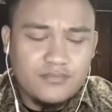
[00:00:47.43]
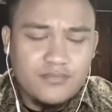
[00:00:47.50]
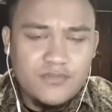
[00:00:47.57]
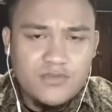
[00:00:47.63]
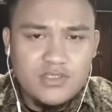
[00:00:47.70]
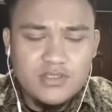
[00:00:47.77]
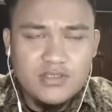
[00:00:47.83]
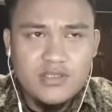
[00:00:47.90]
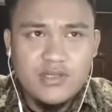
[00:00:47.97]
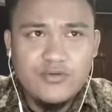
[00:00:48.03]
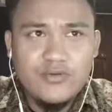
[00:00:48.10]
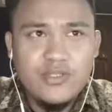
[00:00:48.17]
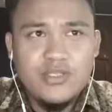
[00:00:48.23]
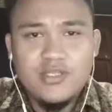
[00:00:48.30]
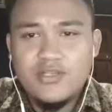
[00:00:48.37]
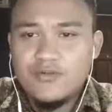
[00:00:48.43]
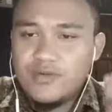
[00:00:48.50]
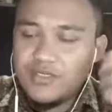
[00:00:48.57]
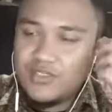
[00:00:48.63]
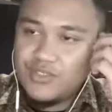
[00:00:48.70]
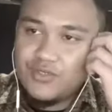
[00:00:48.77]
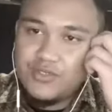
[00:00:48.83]
liquidity
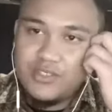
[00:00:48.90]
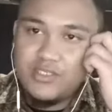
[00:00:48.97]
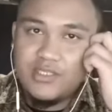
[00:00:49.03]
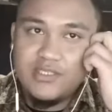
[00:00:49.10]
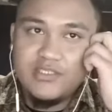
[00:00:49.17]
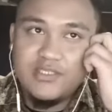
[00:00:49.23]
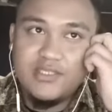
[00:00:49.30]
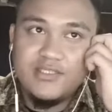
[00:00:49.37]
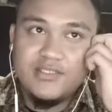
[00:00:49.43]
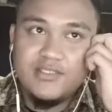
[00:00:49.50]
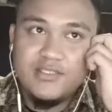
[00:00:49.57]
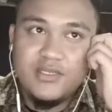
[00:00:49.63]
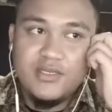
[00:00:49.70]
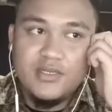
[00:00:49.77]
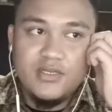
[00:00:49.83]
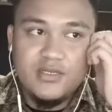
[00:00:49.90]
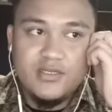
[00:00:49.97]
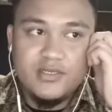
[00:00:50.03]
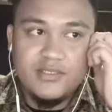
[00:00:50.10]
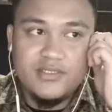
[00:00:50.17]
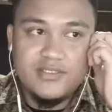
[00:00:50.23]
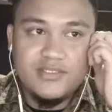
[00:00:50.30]
ratio analysis
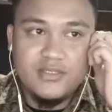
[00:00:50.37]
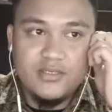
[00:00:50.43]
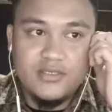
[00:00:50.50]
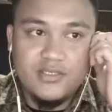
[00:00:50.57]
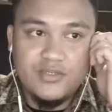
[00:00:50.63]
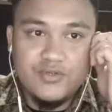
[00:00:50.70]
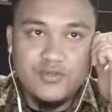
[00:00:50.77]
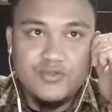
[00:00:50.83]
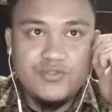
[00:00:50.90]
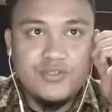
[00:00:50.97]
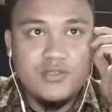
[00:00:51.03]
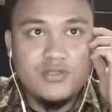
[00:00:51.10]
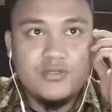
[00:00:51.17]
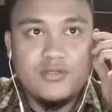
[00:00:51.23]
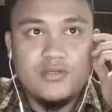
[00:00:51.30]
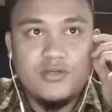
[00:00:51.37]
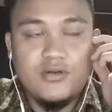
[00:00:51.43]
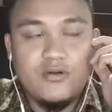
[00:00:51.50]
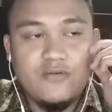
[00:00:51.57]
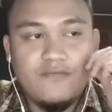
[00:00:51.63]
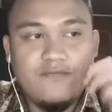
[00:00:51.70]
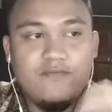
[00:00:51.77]
is the use
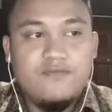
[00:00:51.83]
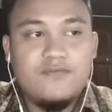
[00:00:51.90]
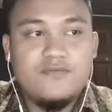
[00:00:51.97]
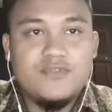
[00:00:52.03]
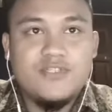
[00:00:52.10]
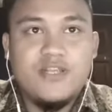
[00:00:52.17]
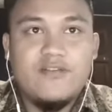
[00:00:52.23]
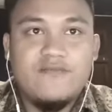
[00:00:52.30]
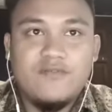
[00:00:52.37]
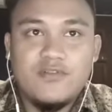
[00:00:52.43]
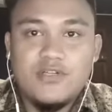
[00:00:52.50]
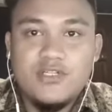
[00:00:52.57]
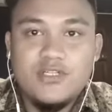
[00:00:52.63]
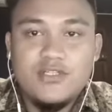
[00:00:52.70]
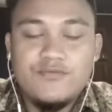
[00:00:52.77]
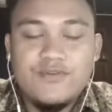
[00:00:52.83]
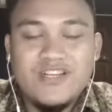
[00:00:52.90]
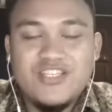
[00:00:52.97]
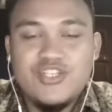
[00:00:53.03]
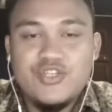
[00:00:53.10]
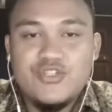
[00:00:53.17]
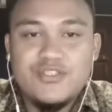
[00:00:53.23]
of several
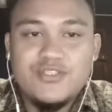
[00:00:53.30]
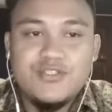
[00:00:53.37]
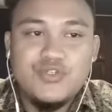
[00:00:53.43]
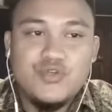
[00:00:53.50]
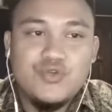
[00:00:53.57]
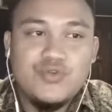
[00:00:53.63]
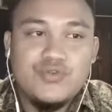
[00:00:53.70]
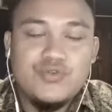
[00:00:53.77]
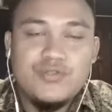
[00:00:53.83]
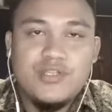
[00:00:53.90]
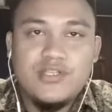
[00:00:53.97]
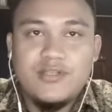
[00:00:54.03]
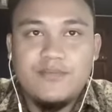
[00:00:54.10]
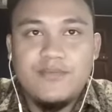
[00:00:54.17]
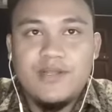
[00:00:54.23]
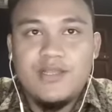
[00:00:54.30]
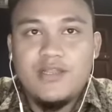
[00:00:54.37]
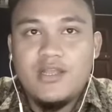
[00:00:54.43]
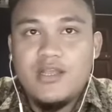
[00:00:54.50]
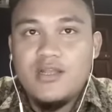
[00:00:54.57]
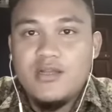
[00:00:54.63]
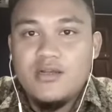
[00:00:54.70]
ratios to determine
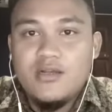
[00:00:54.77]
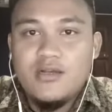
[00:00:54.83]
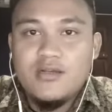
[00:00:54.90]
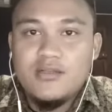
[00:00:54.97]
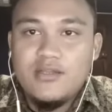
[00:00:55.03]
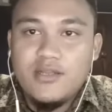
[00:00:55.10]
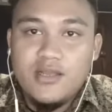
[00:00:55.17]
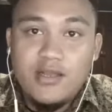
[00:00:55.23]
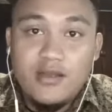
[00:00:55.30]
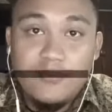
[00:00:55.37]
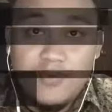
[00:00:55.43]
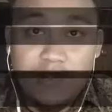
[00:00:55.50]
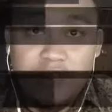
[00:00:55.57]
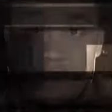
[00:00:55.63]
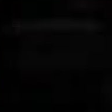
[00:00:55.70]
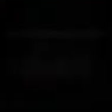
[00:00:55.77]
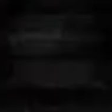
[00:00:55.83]
the ability.